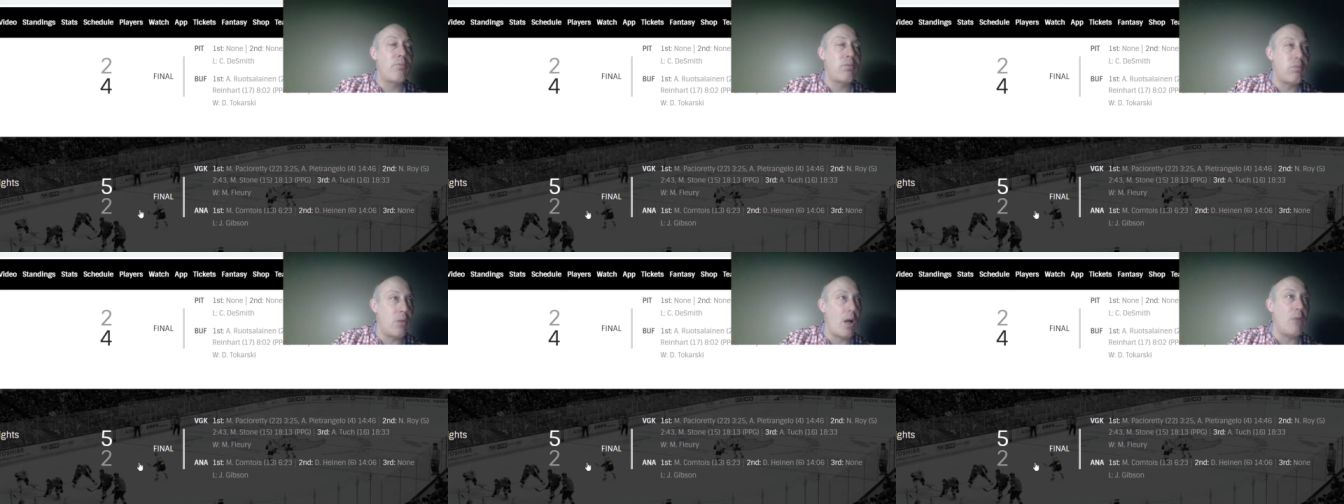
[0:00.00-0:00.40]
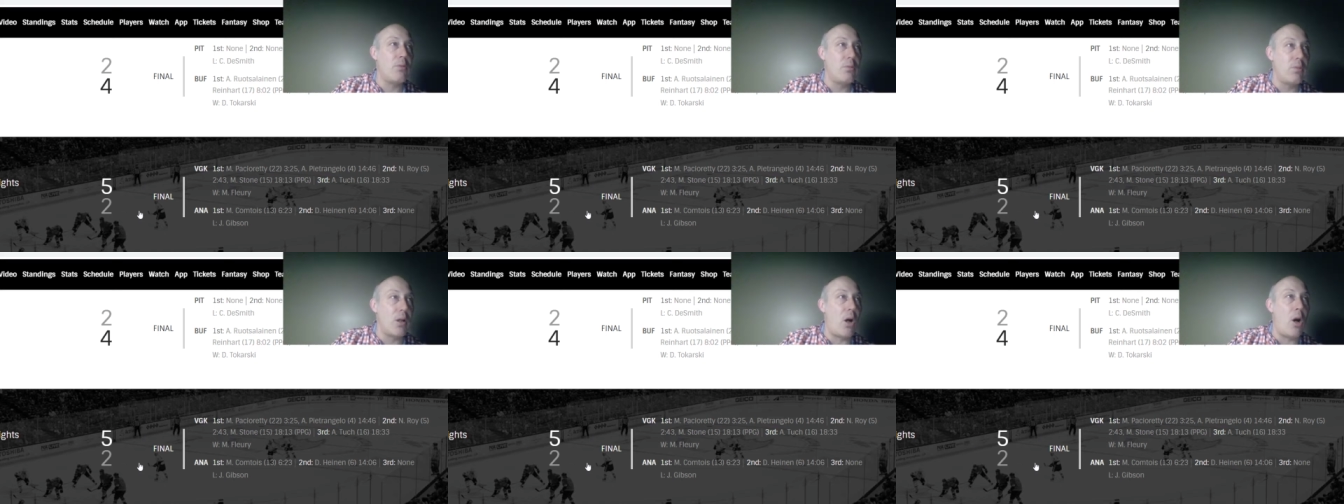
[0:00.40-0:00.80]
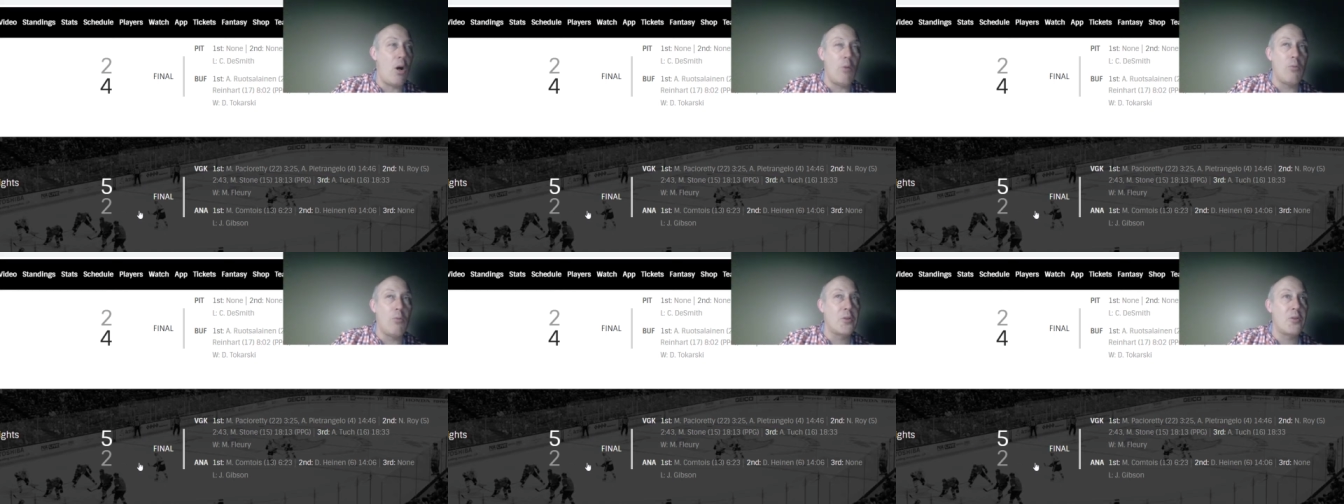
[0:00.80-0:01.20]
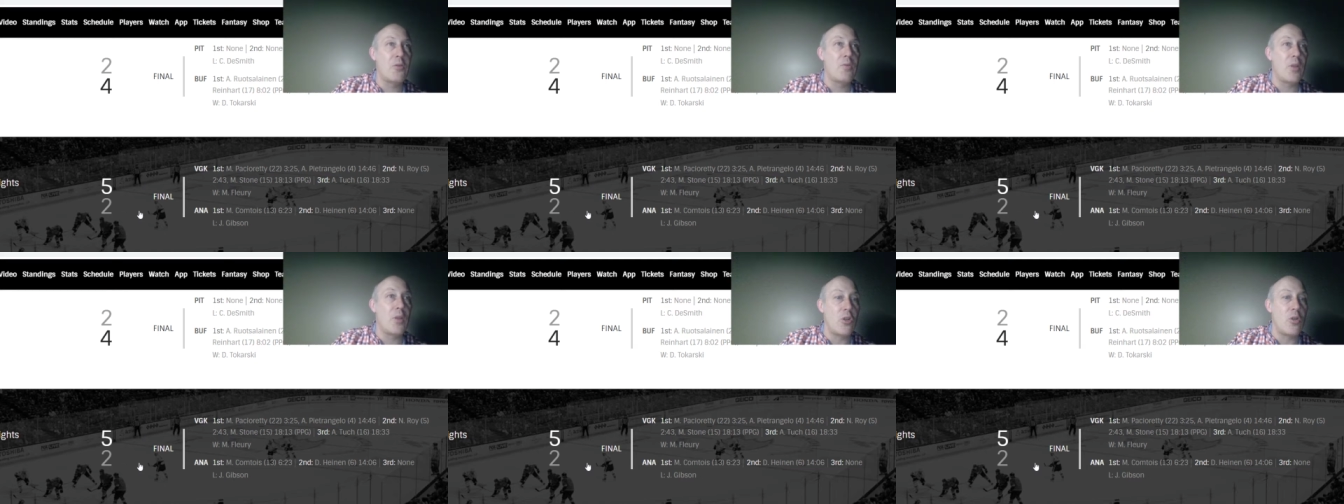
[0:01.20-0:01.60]
probably almost
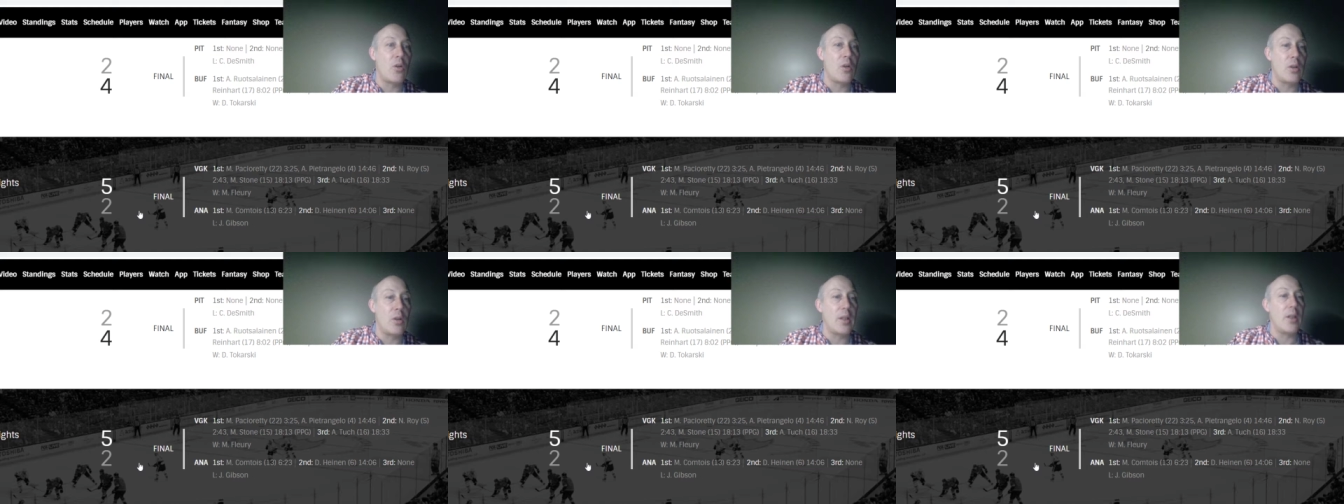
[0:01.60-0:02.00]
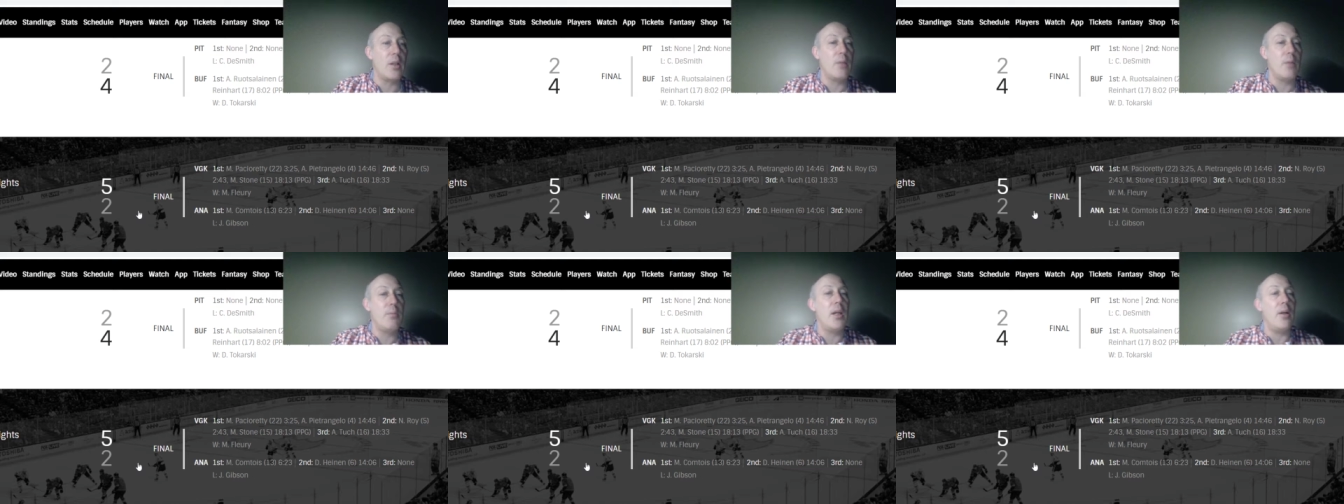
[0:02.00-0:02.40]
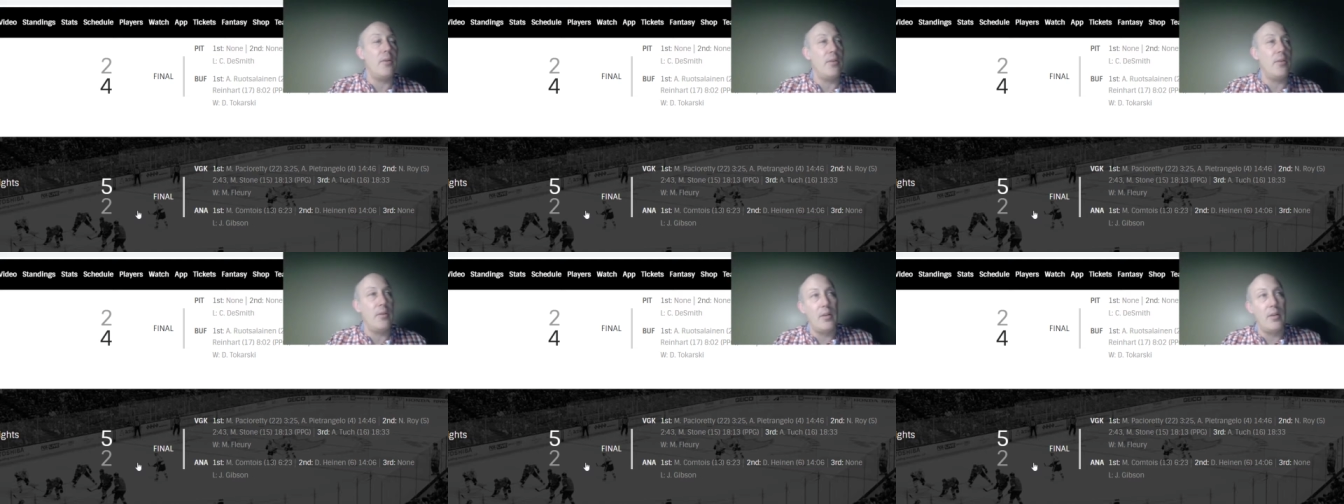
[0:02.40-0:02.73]
assuredly going to be under.